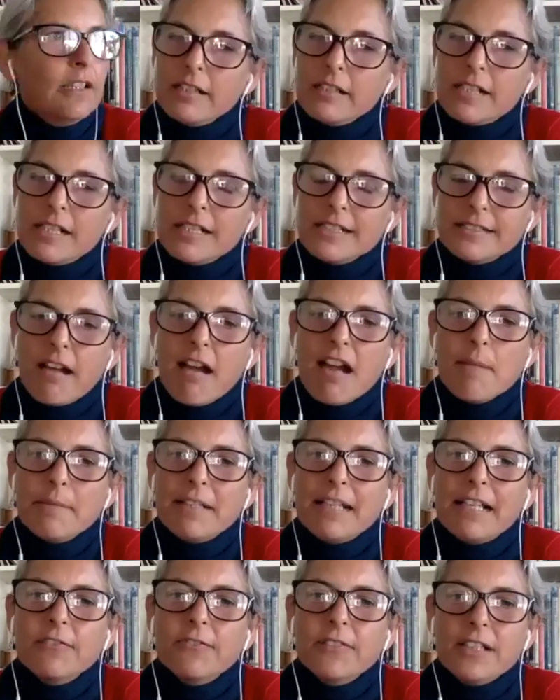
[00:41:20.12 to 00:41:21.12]
our time in
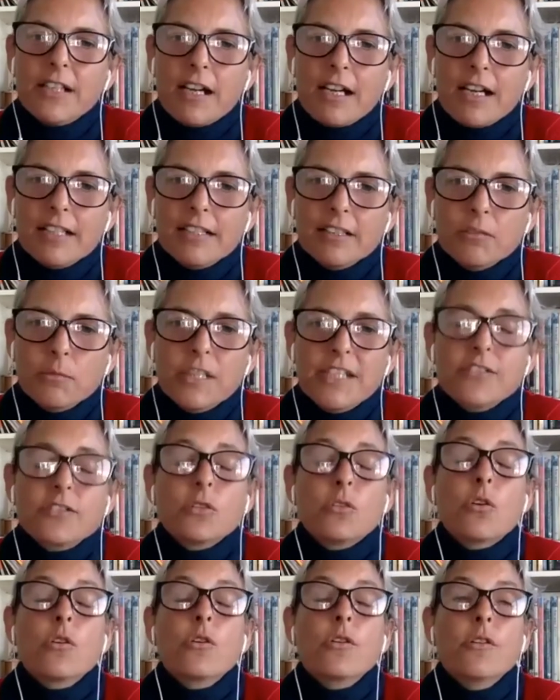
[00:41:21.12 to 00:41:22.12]
Elephant Island, we
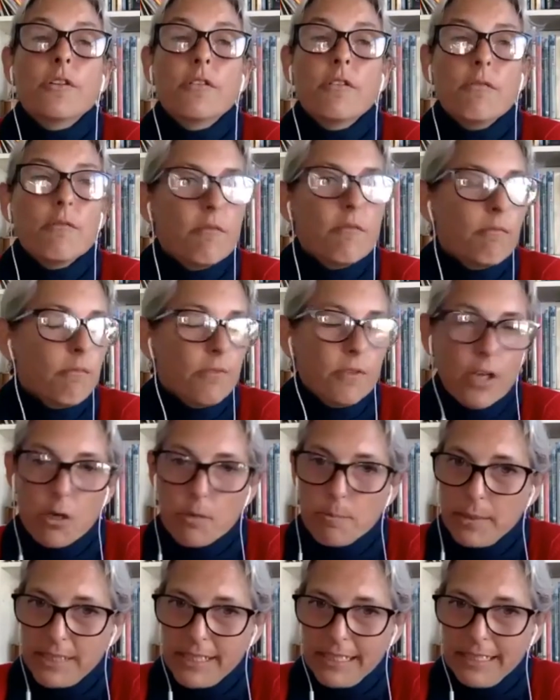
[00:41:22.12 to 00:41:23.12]
saw
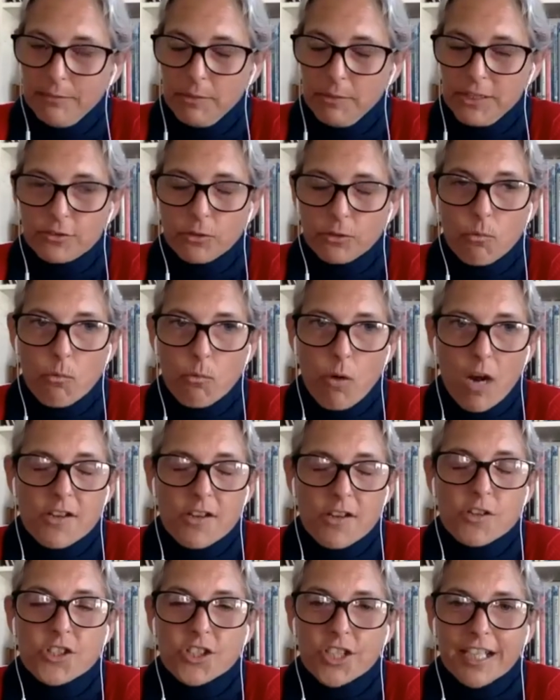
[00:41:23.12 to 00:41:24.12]
nobody. We saw one
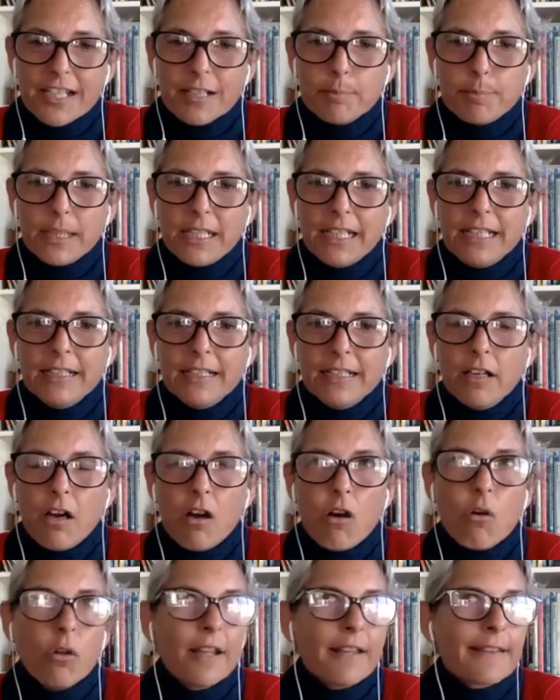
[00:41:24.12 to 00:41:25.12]
ship in the
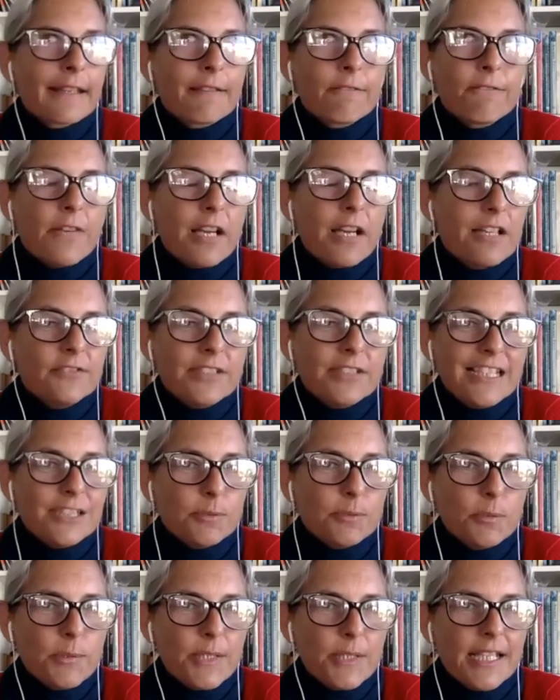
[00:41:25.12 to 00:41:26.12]
whole, I think, 5 days
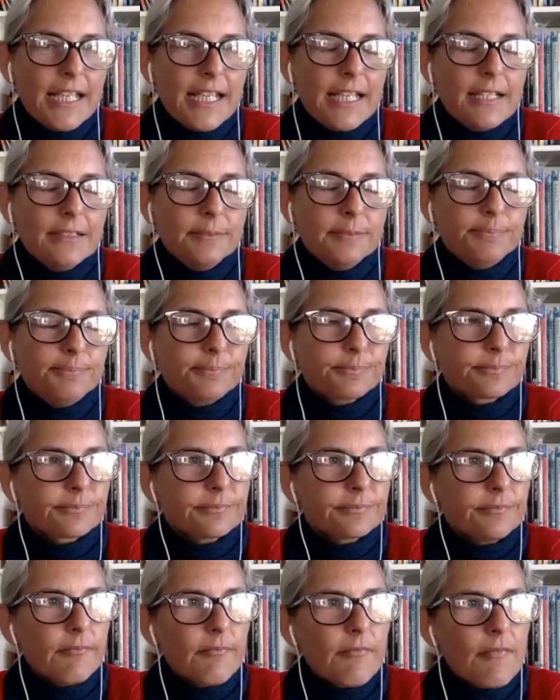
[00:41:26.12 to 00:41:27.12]
we were there.
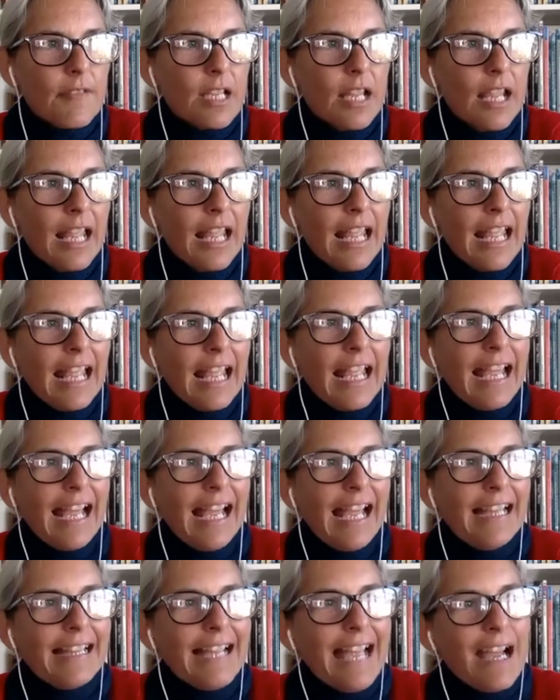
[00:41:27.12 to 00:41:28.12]

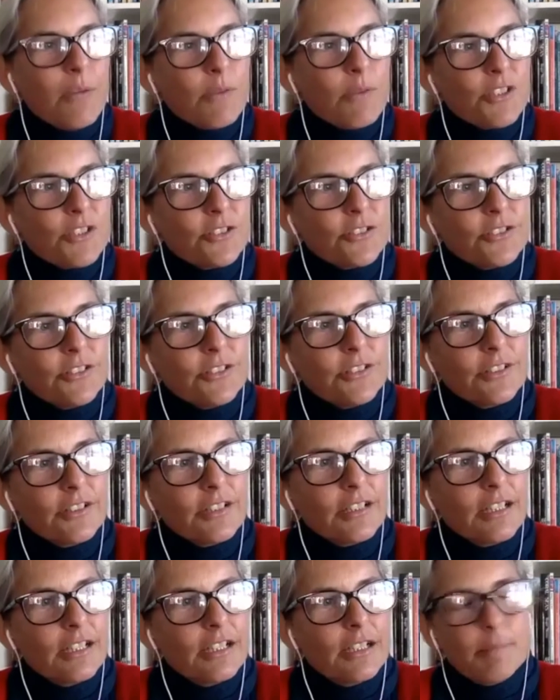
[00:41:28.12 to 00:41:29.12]
And that was,
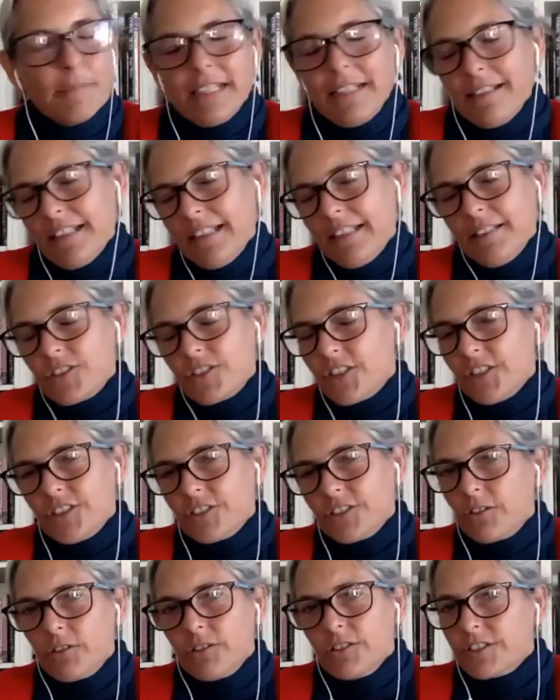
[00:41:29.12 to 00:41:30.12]
it's
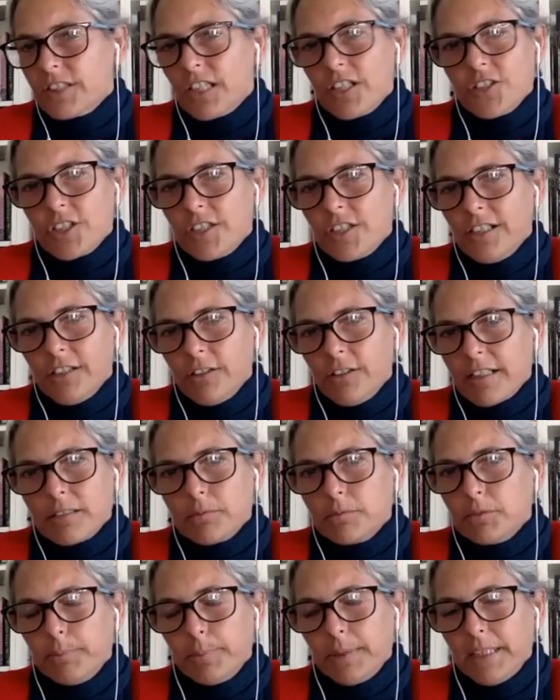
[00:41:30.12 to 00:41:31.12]
just such an
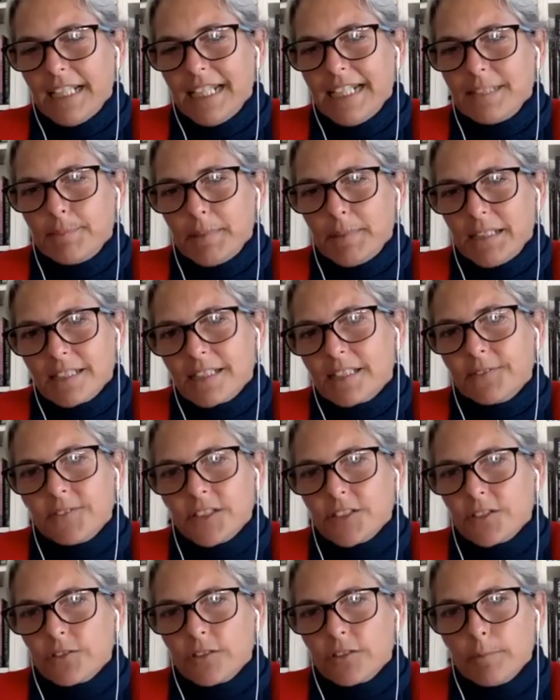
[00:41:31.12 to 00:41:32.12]
incredible place because of
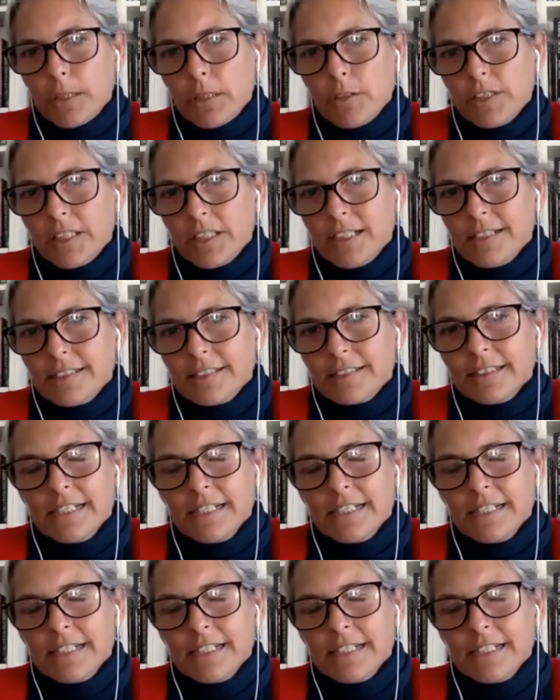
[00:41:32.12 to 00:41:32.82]
its remoteness.